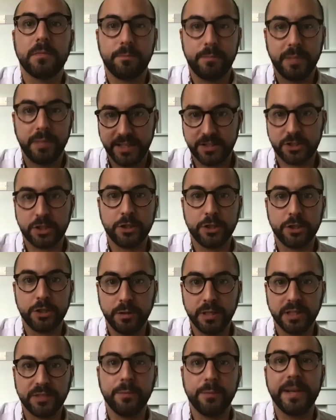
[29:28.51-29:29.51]
please could you do
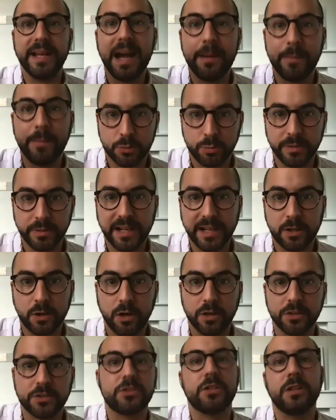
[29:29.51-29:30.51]
this for me how much will that
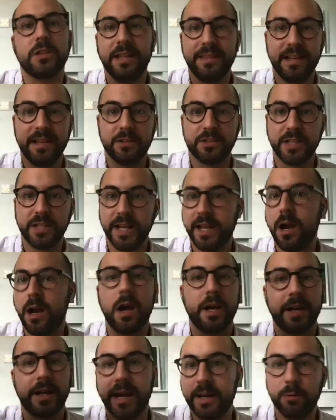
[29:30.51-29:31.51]
cost and they'll say
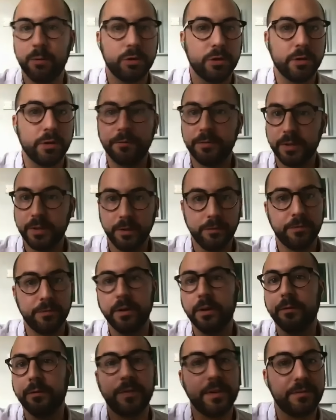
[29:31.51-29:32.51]
okay we'll do it for you
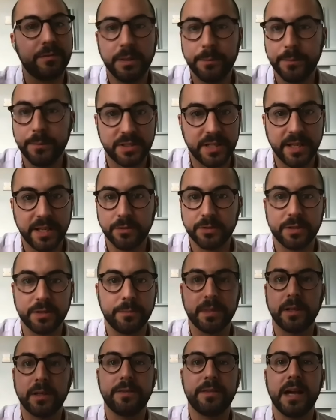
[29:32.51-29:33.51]
for 15% or
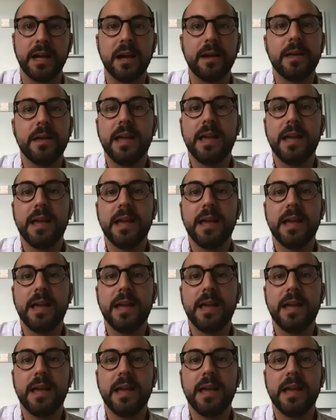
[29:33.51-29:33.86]
something like that